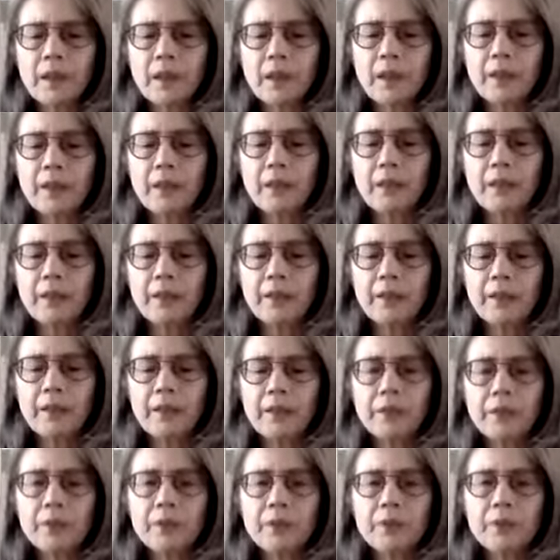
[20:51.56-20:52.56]
And
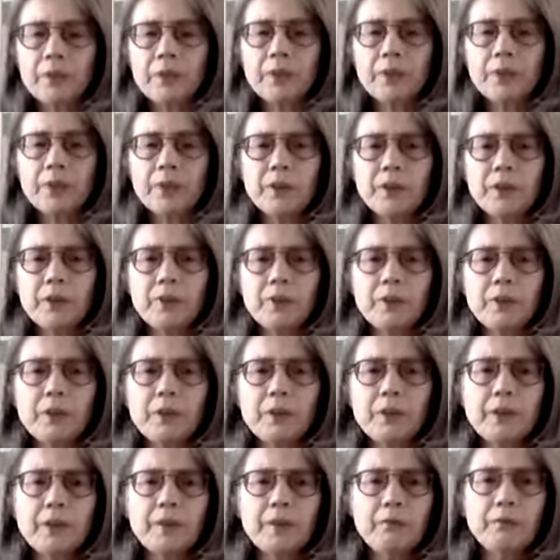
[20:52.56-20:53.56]
switching is
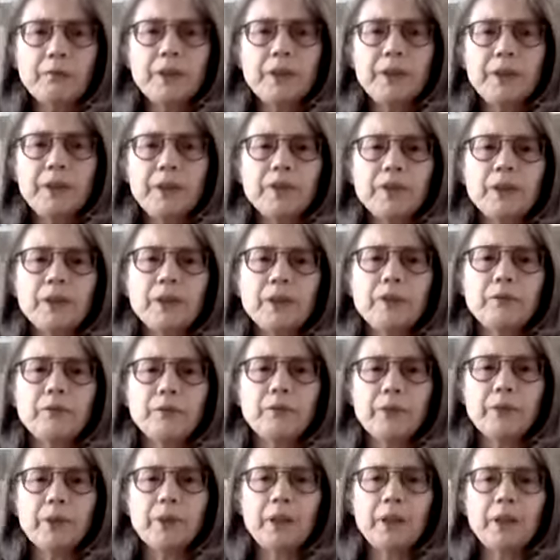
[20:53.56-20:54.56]
really a reset
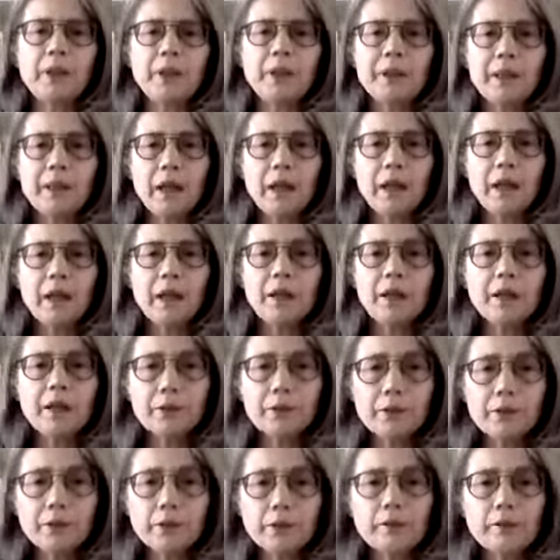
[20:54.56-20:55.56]
for the entire
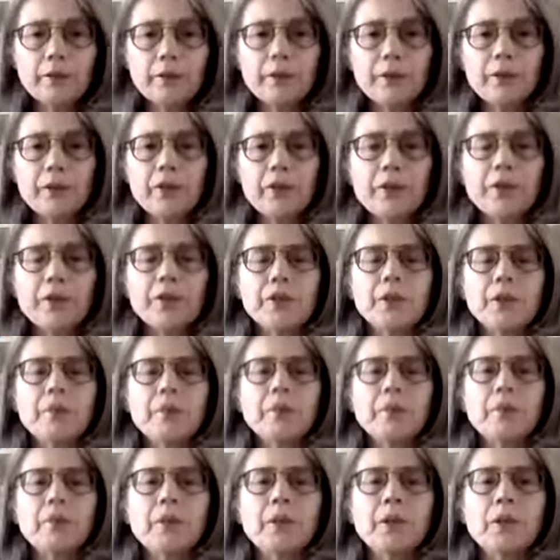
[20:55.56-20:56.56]
nervous
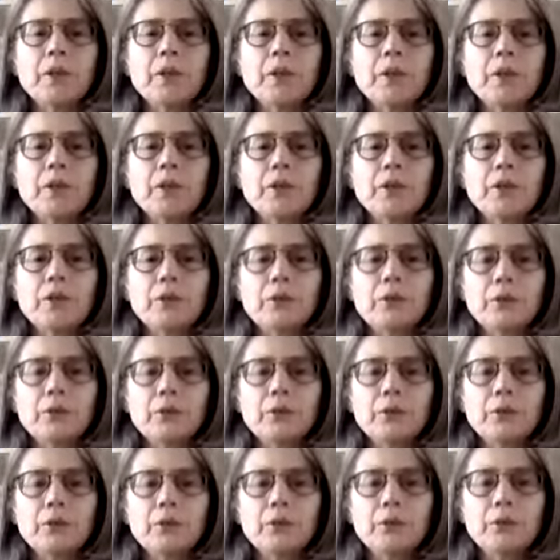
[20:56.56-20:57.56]
system
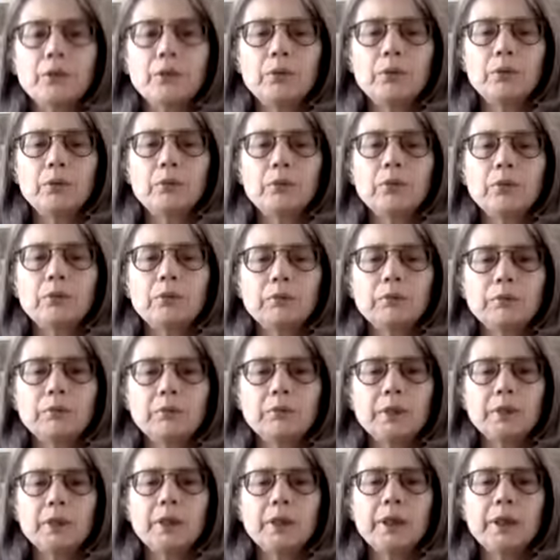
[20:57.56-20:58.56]
to
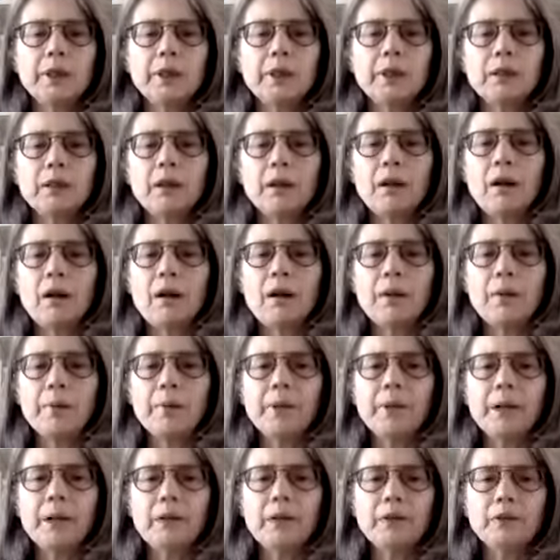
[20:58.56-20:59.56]
really calm
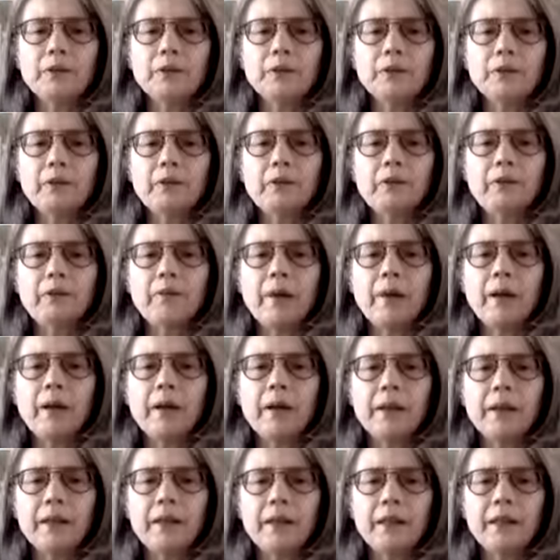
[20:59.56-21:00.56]
down, to
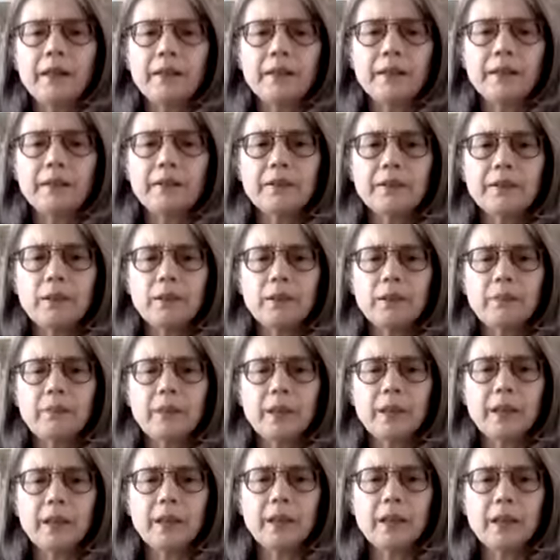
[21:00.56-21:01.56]
find its
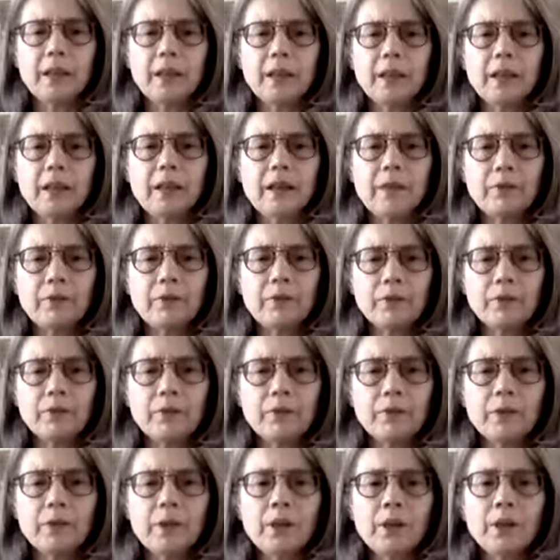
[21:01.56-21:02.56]
correct
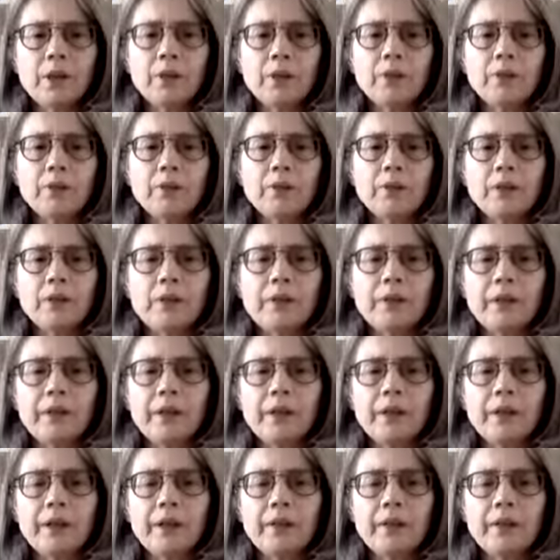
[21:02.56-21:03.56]
level so
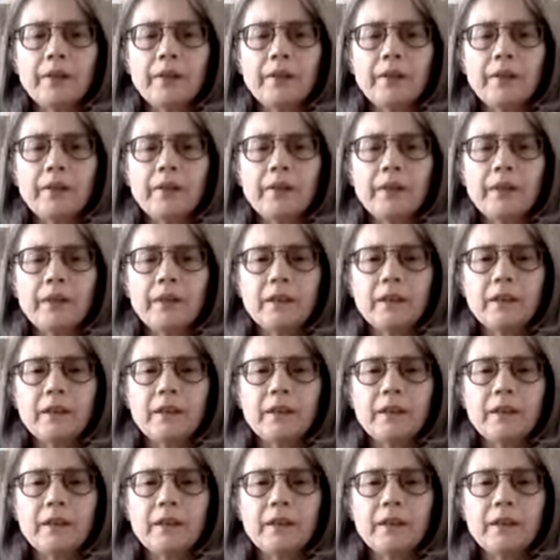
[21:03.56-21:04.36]
that it's not